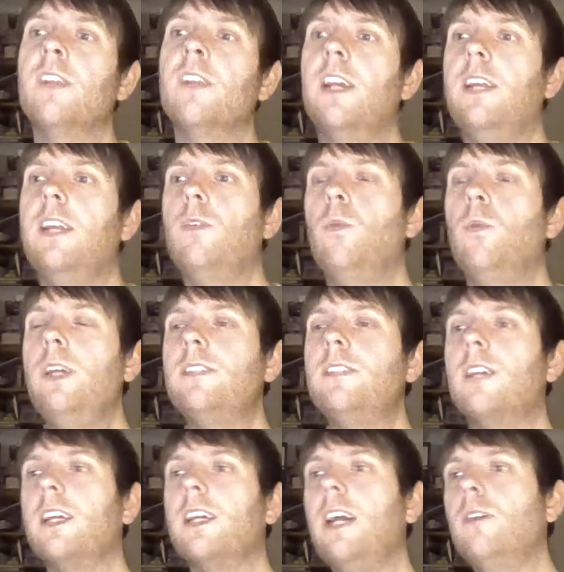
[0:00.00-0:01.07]
In which
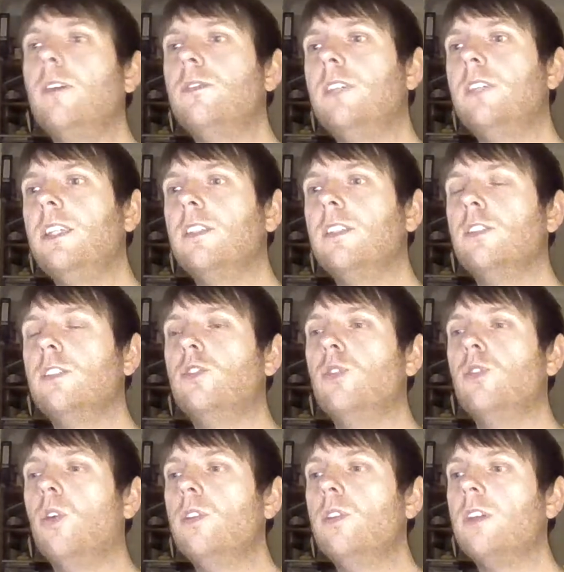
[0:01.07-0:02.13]
county did
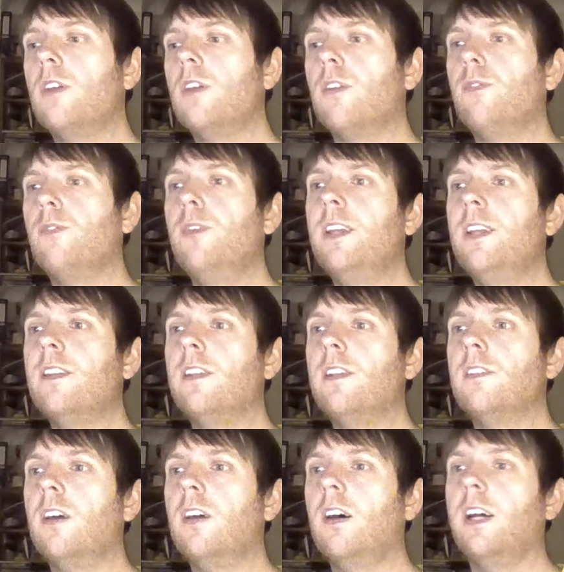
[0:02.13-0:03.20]
George V
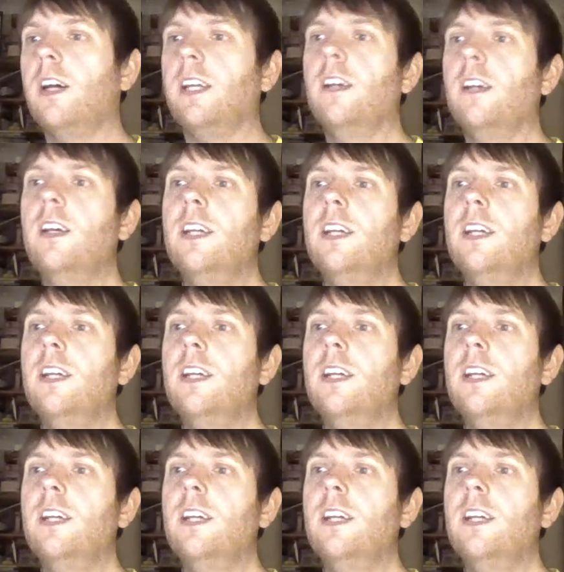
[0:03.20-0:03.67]
die?